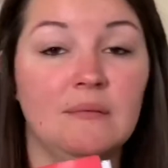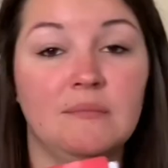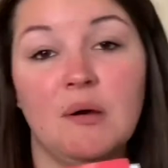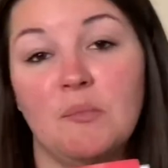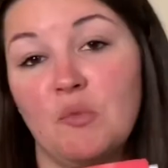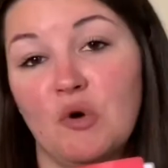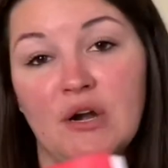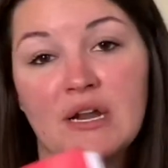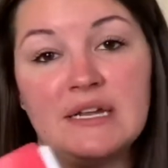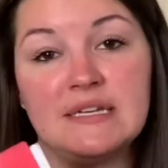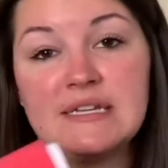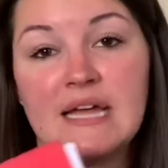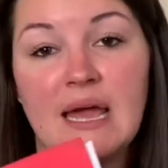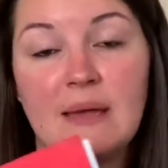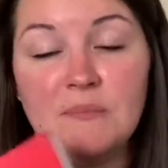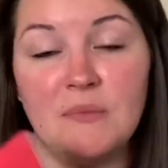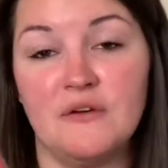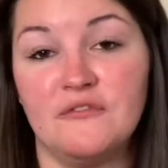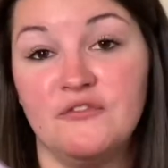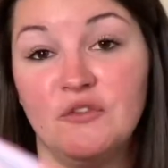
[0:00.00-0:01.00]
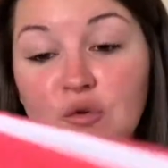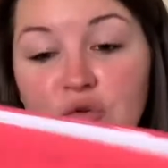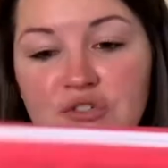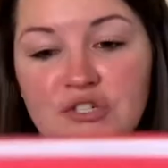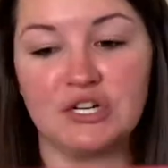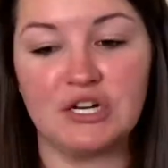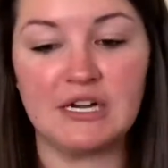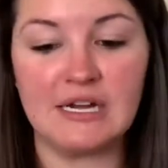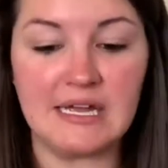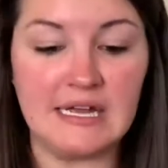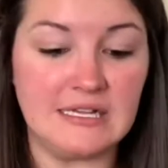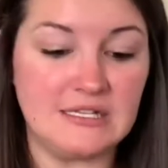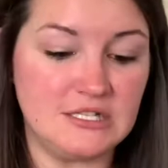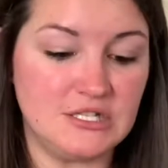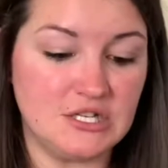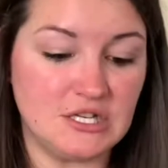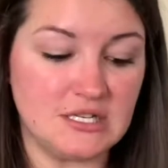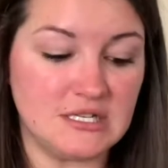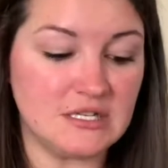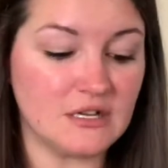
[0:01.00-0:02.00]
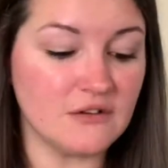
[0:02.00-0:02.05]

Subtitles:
morning time folder. It's just a